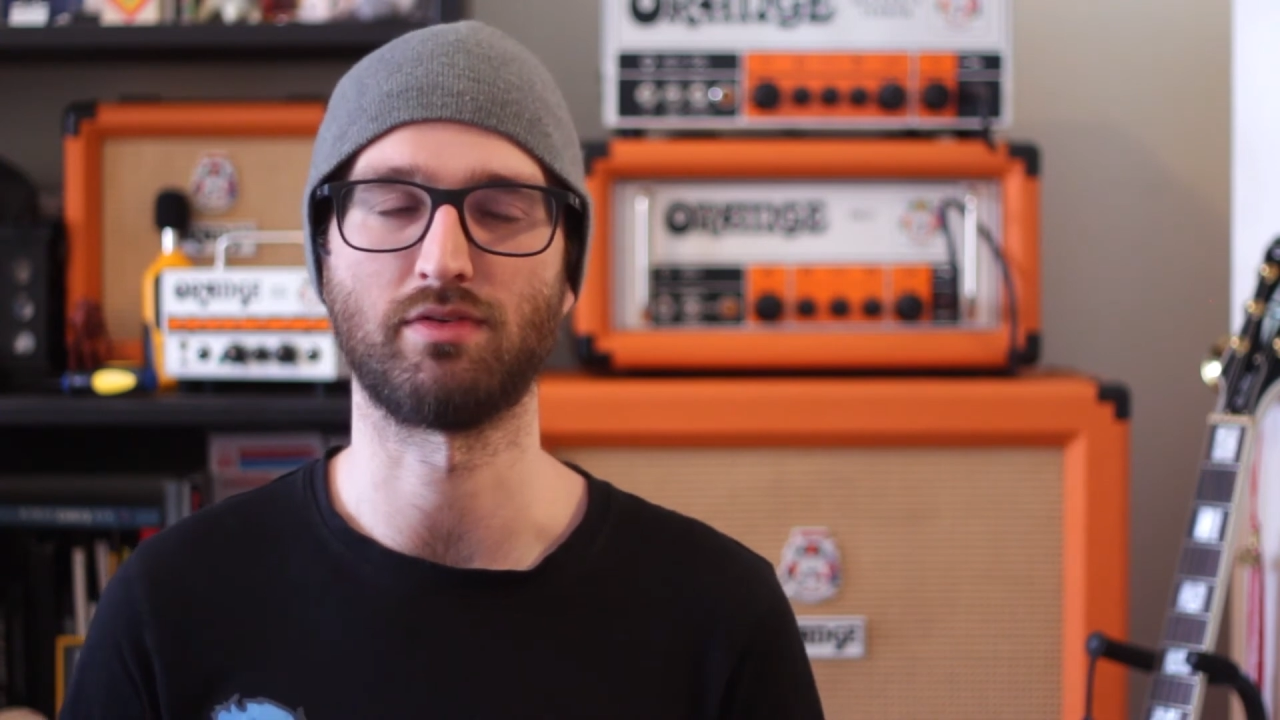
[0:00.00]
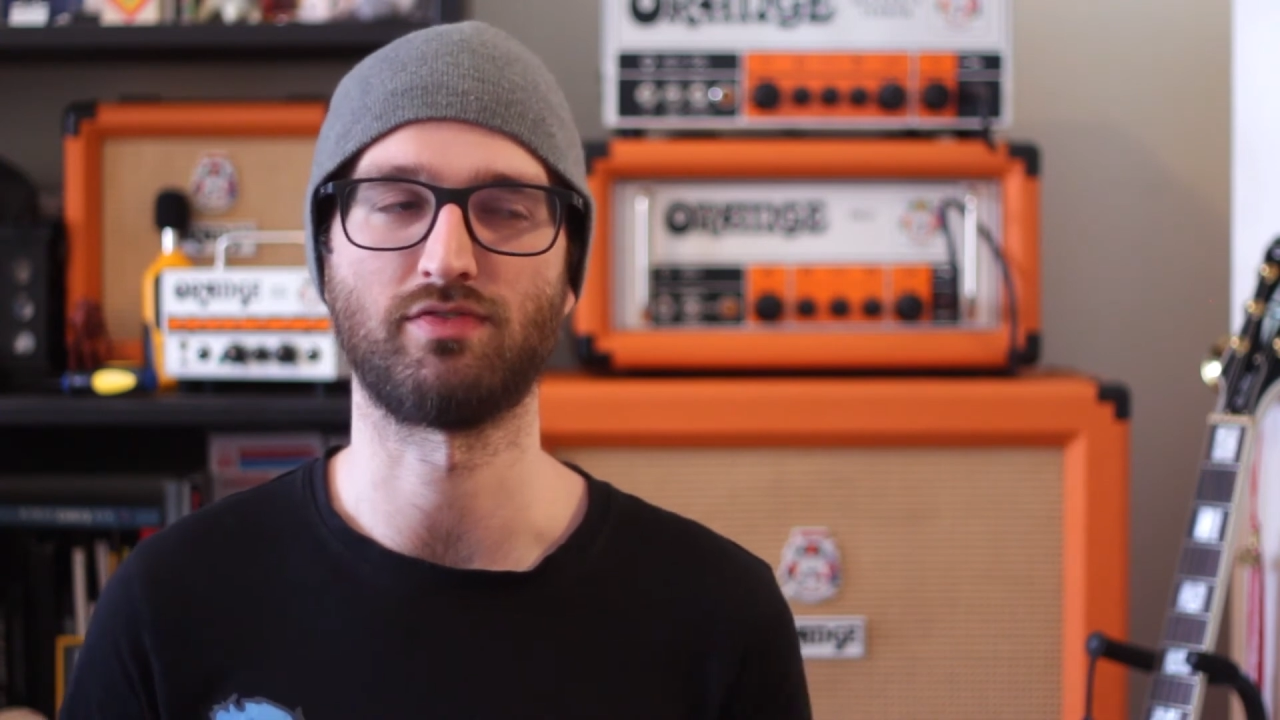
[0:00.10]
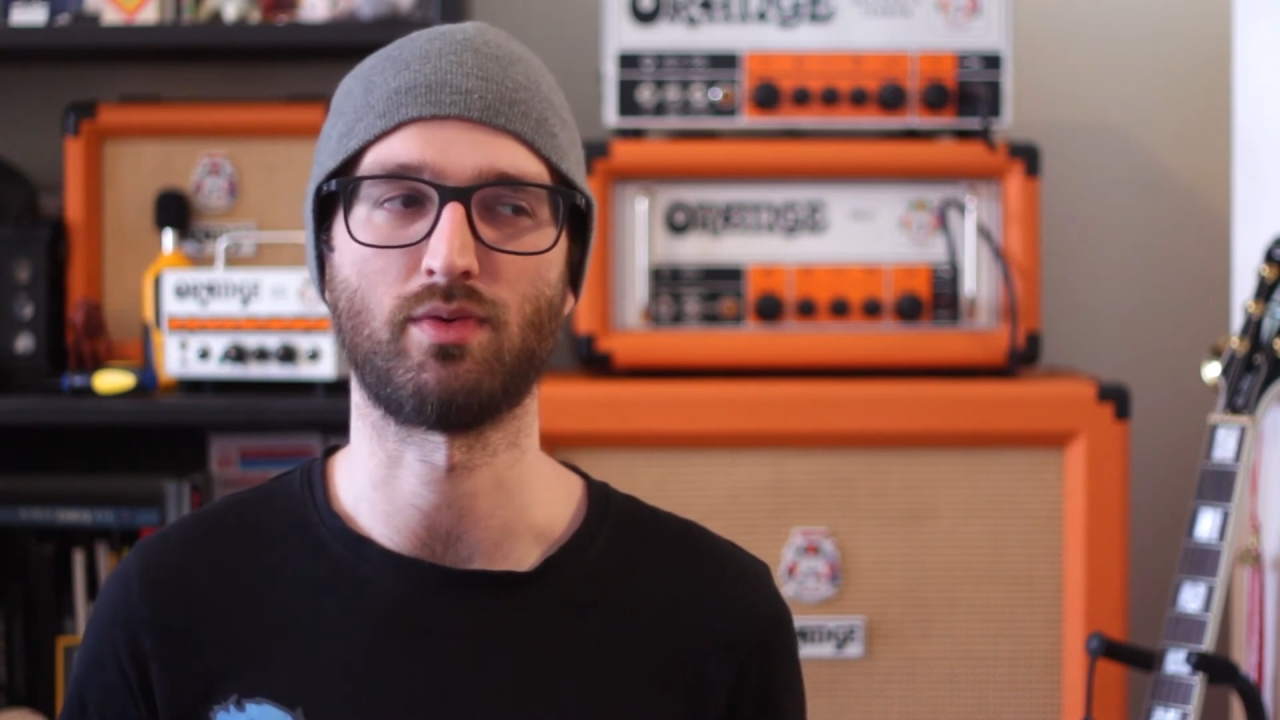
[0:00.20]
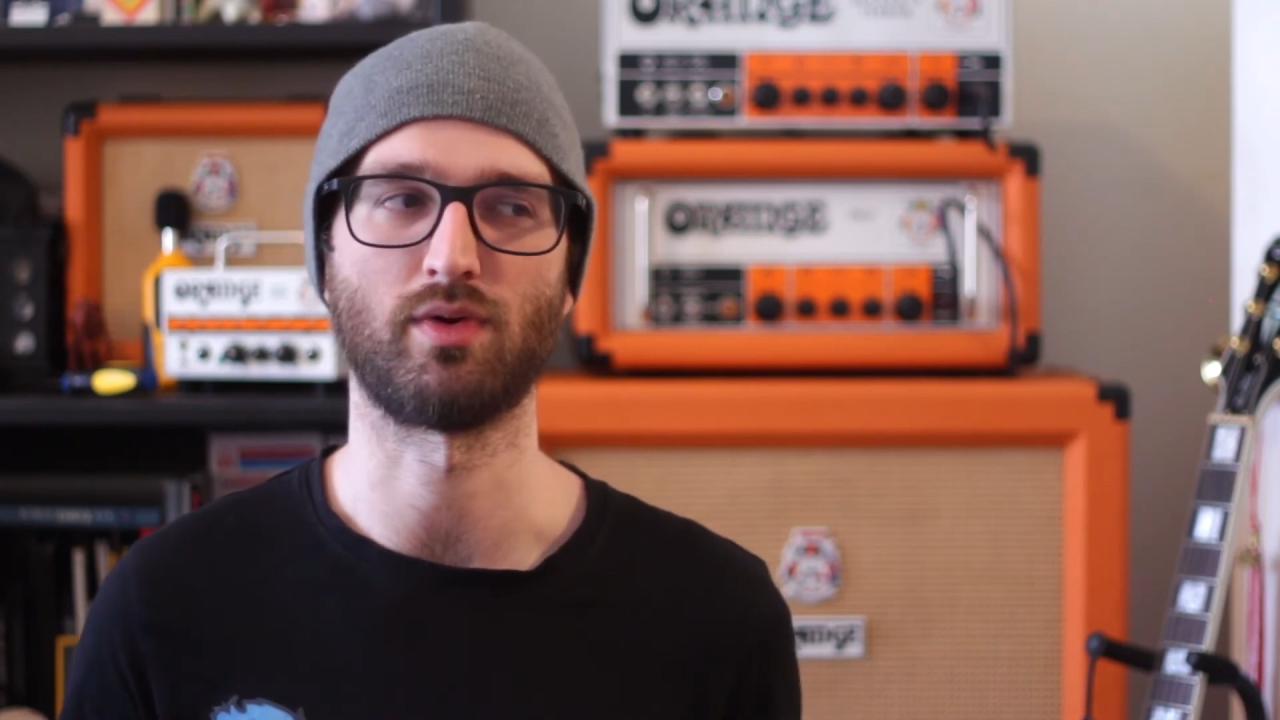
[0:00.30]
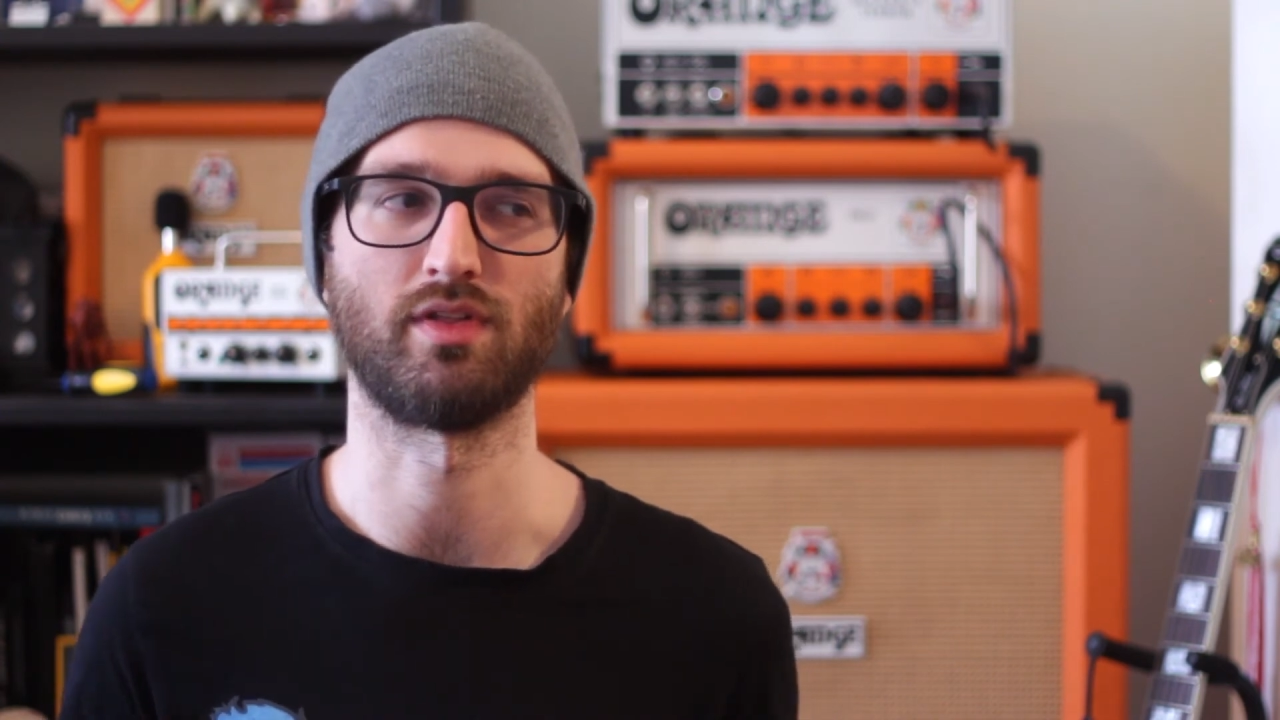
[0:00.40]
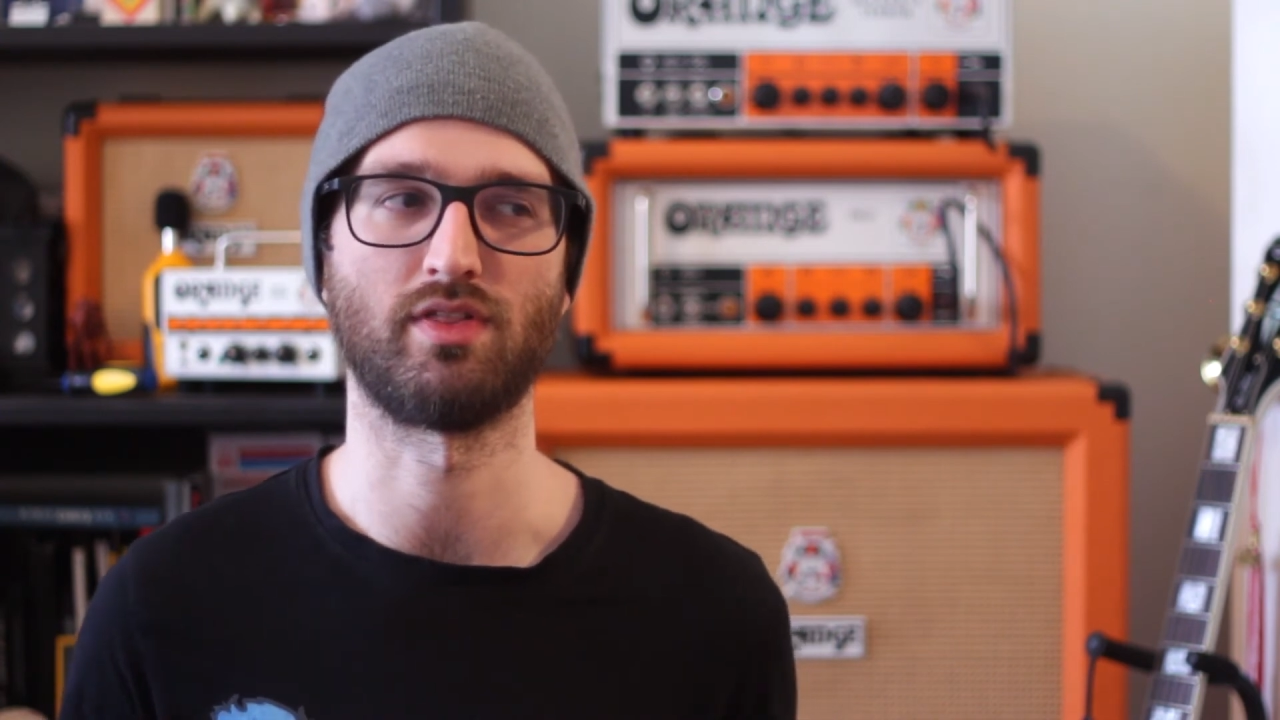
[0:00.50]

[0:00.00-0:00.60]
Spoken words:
before,